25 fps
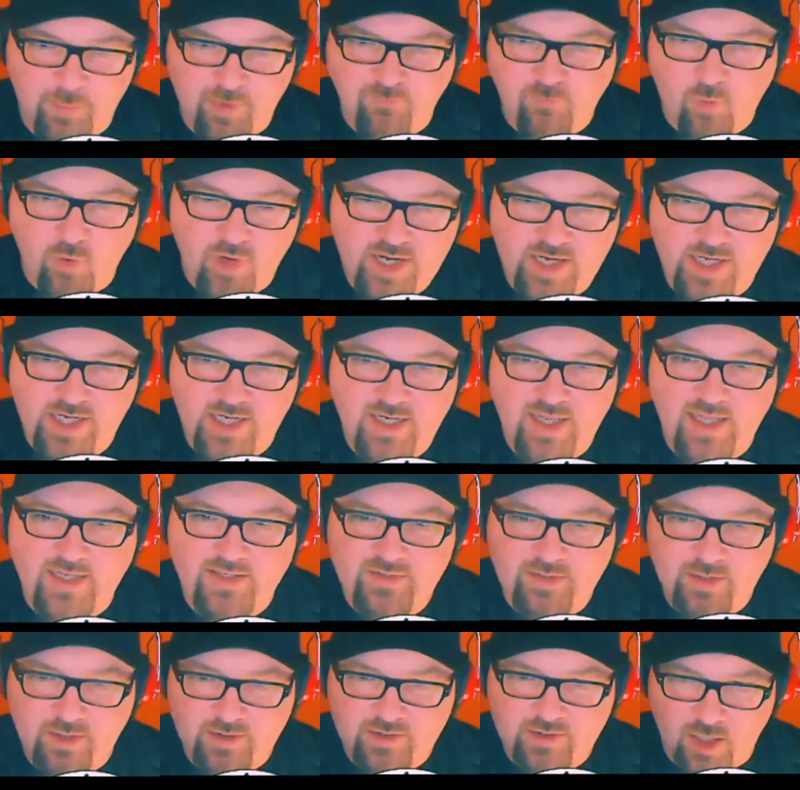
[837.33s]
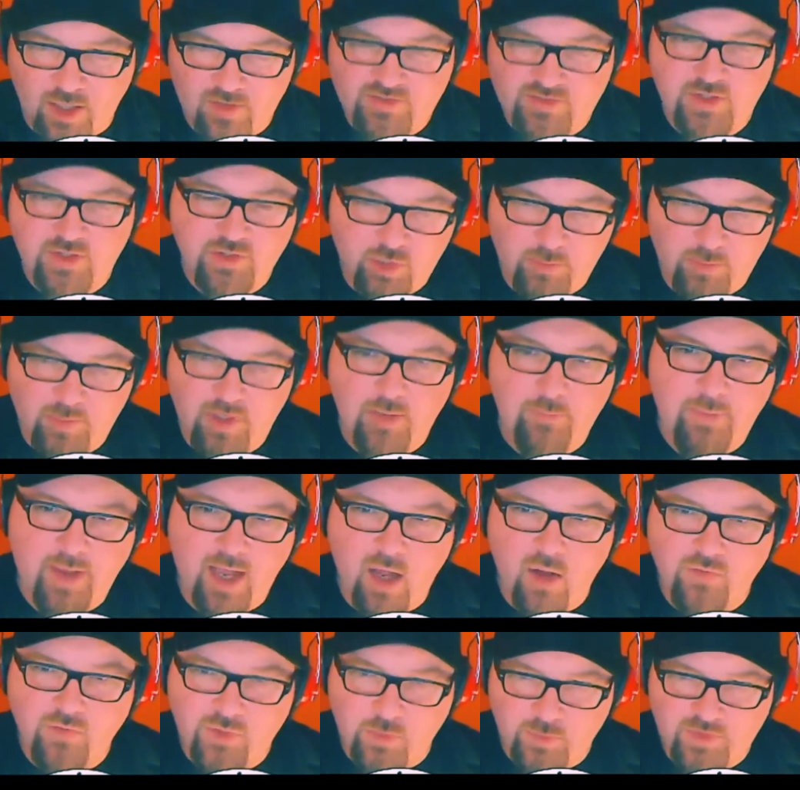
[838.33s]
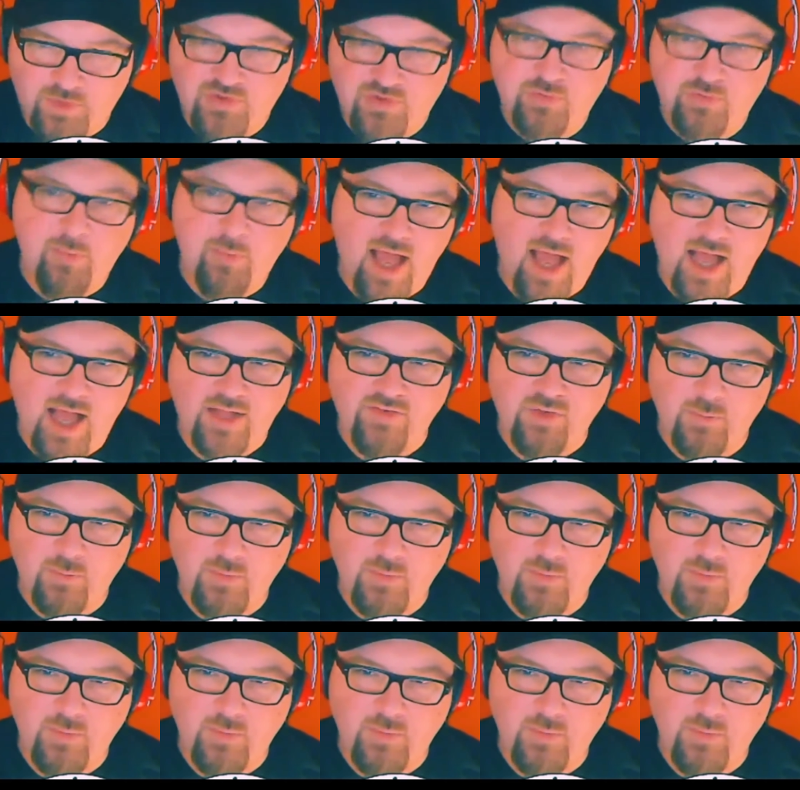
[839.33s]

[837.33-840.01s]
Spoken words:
Before you get into that, tell us a little bit about the response.